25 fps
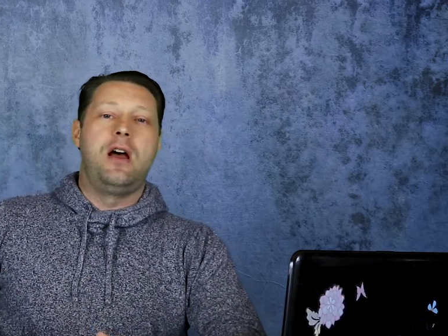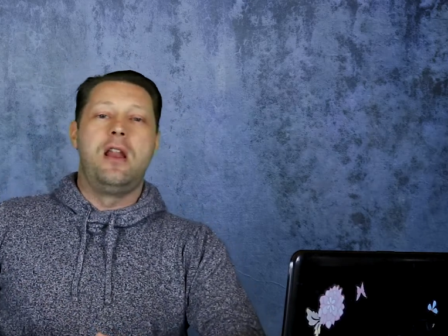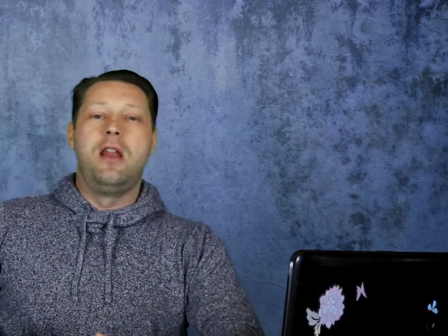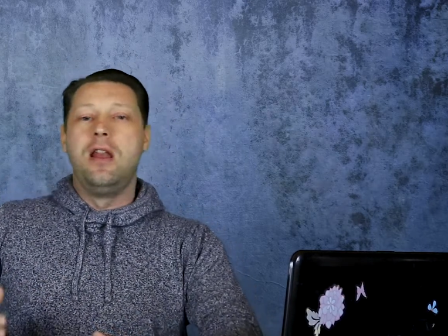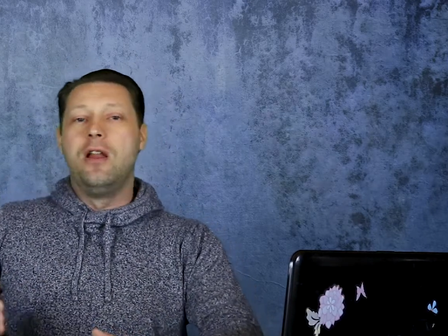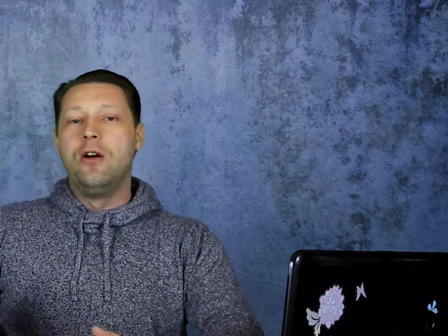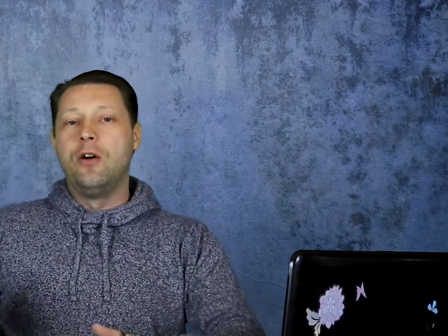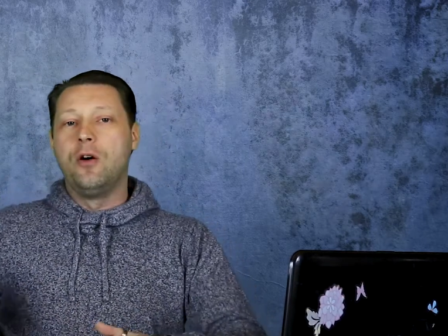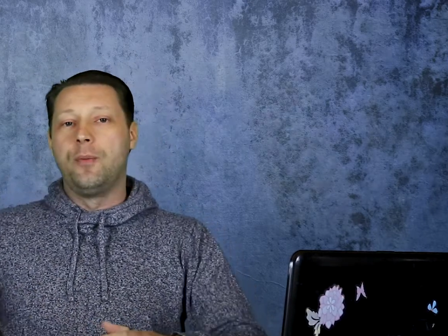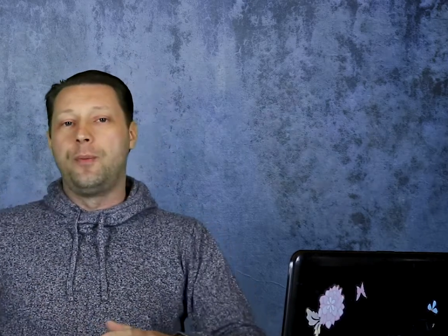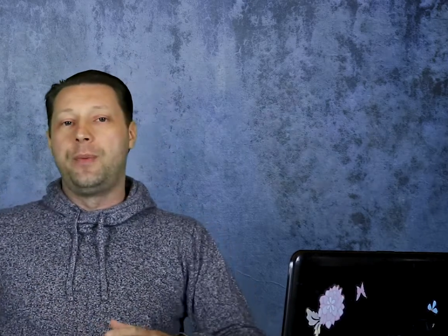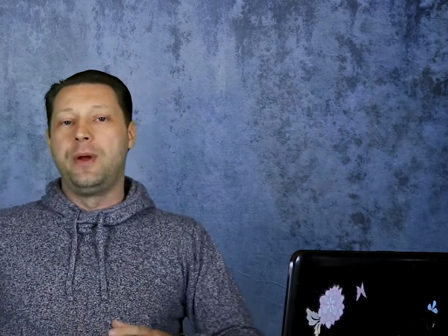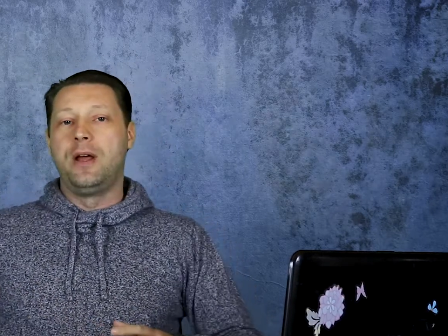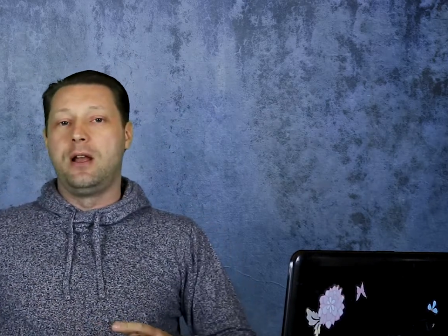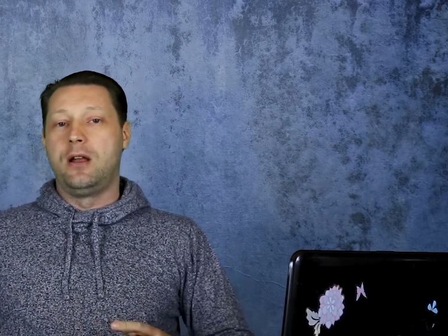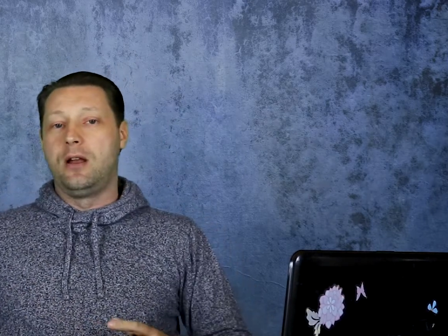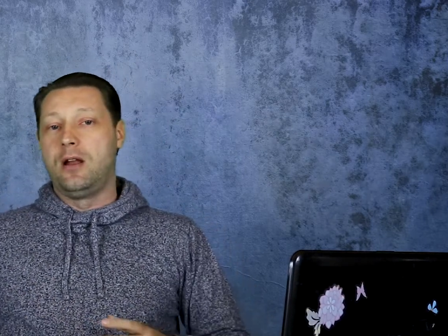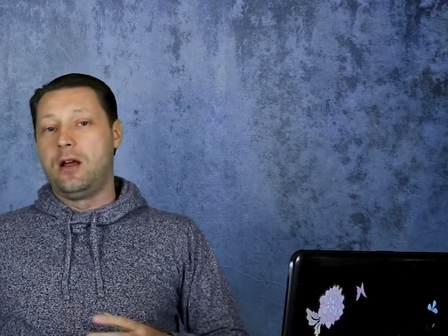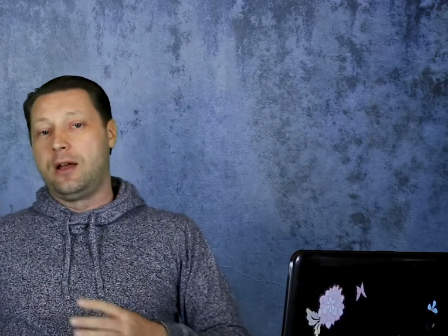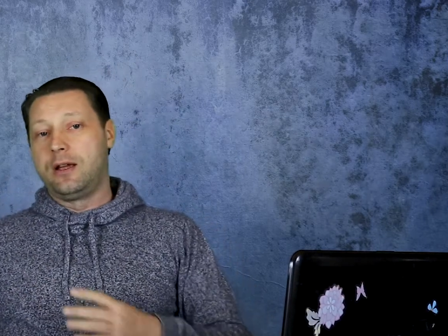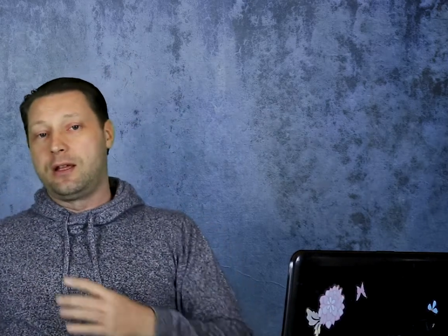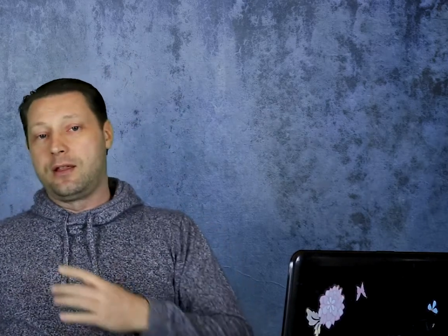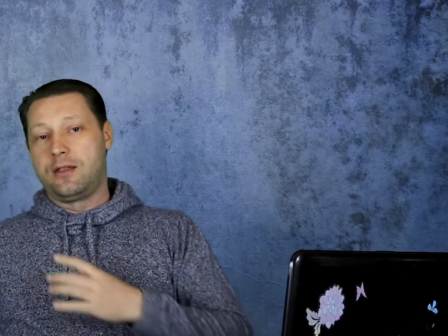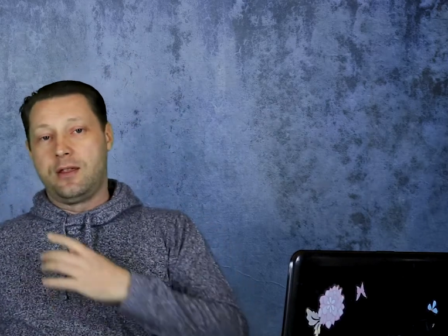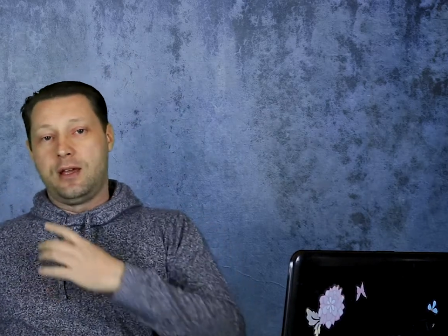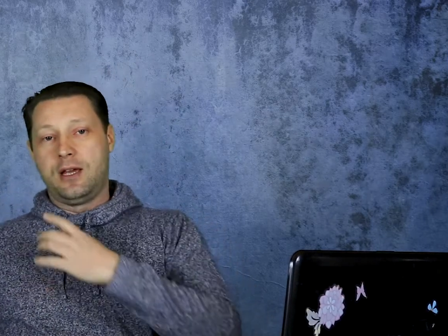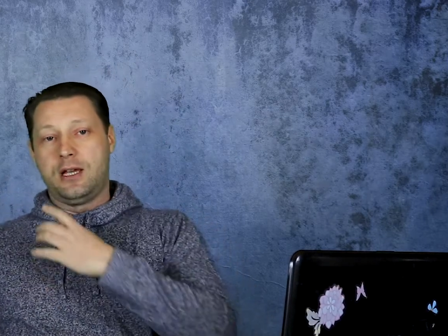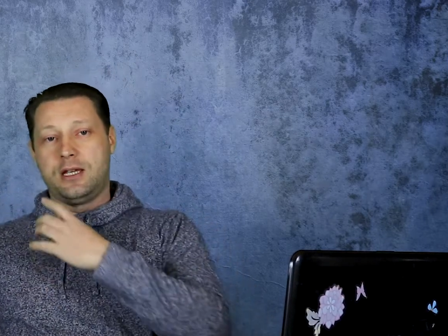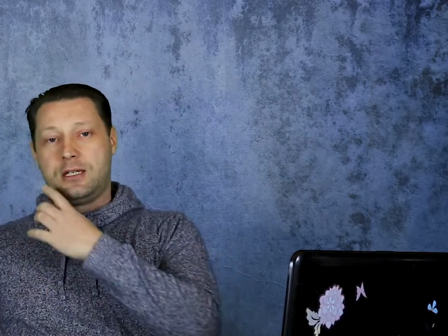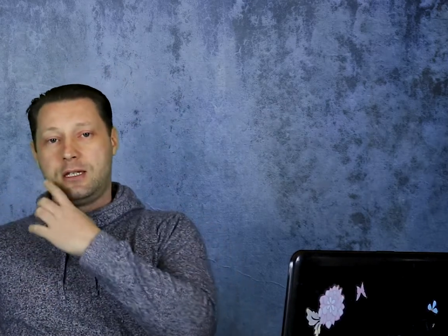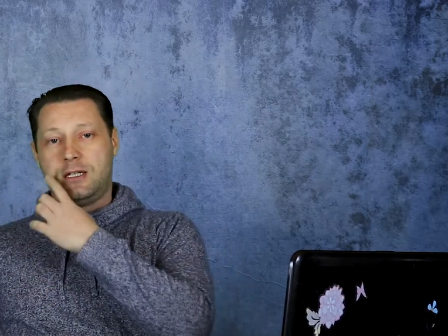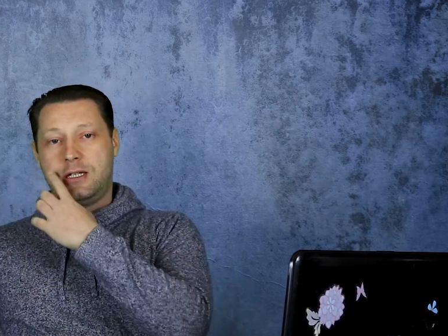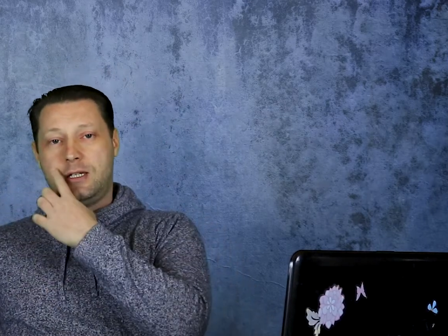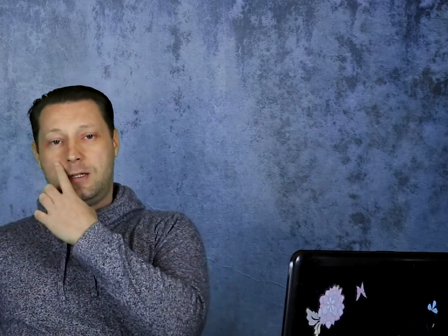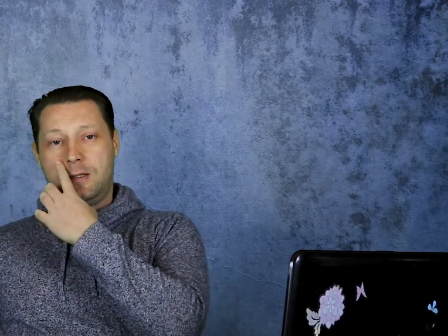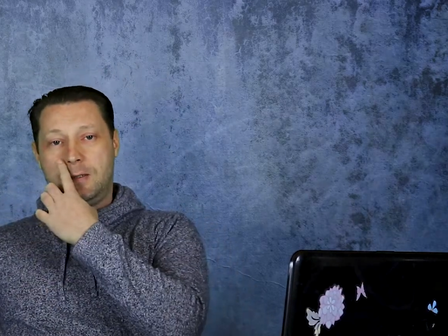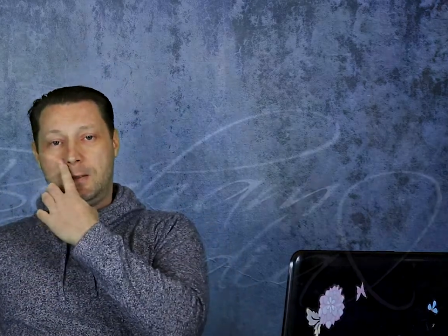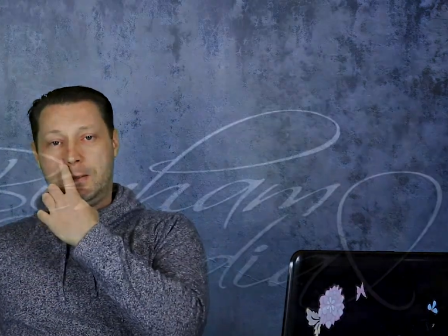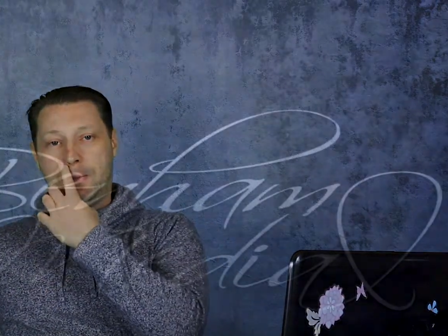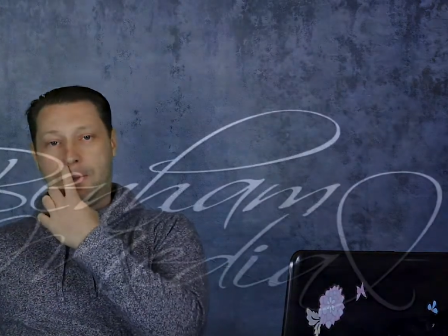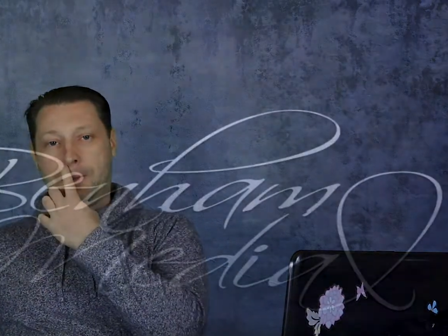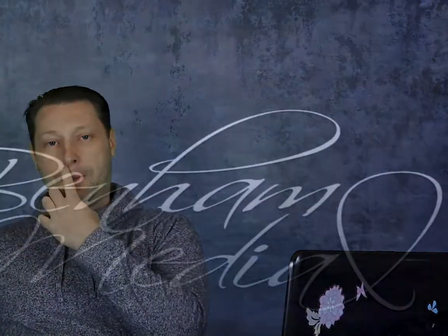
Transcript: a little bit like this.